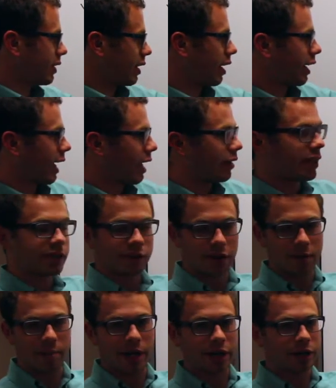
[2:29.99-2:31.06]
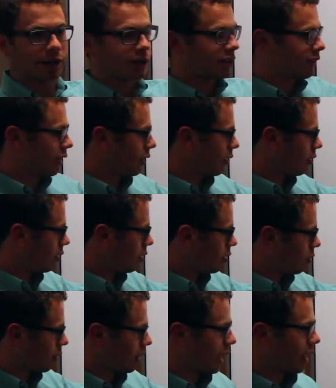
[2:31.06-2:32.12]
again, this linebacker is still
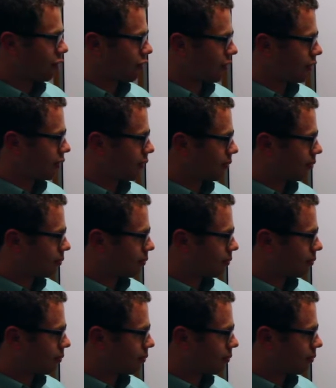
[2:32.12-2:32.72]
with Andrews,